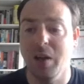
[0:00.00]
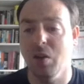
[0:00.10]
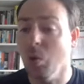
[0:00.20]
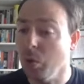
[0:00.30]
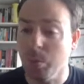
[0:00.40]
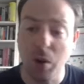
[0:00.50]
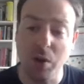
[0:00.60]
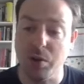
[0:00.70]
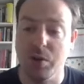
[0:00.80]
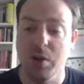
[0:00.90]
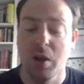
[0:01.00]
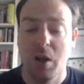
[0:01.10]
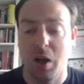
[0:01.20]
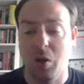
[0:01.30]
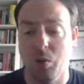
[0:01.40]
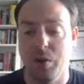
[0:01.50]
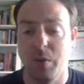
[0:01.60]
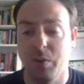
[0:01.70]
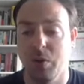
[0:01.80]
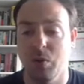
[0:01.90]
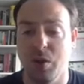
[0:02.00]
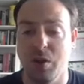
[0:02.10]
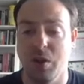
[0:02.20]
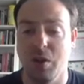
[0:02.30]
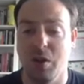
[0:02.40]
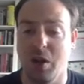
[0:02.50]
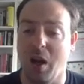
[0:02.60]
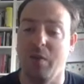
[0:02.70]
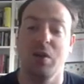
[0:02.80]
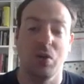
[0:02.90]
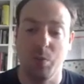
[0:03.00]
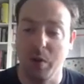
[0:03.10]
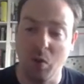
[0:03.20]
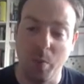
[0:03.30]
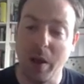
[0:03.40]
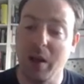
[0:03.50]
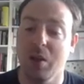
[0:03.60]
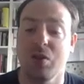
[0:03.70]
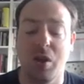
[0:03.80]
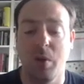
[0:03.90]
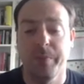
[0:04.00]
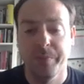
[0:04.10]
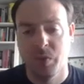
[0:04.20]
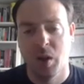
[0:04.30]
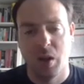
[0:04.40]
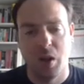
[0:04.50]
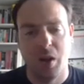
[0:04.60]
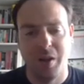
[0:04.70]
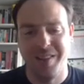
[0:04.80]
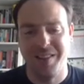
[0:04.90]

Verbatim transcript: and all the plots and all the difficulties she'd having has been rebellion so uh,